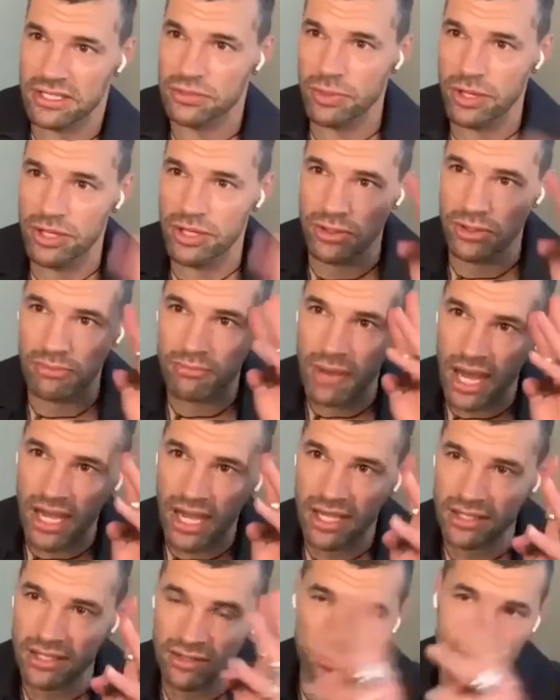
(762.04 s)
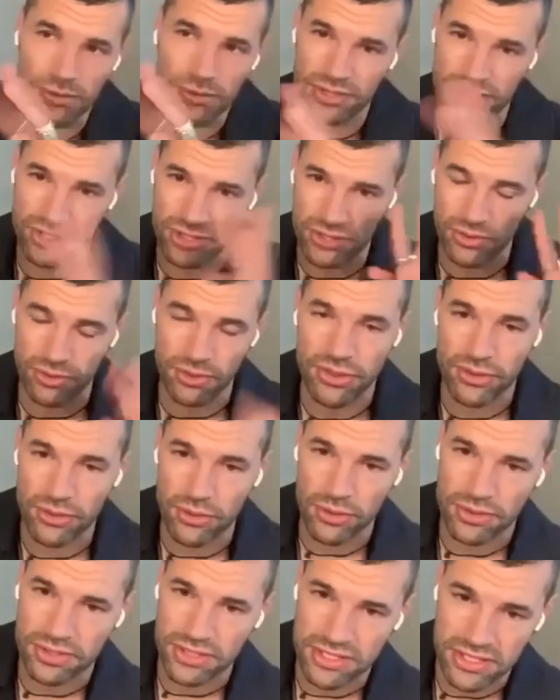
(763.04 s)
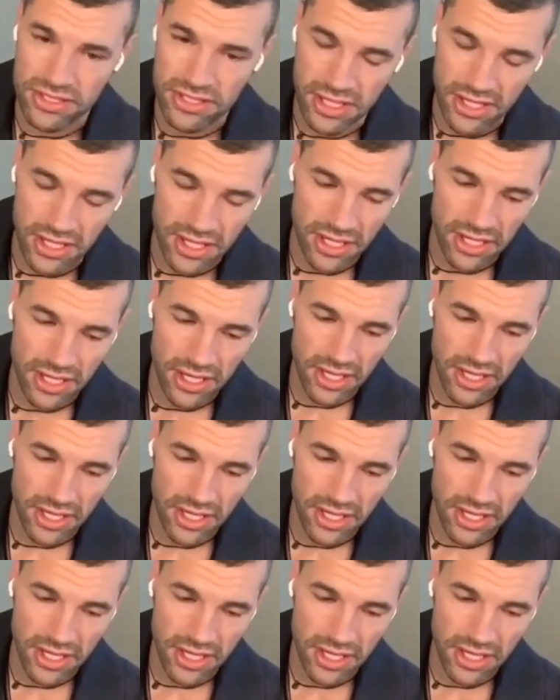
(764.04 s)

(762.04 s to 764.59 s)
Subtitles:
This is where your mind orders your thoughts.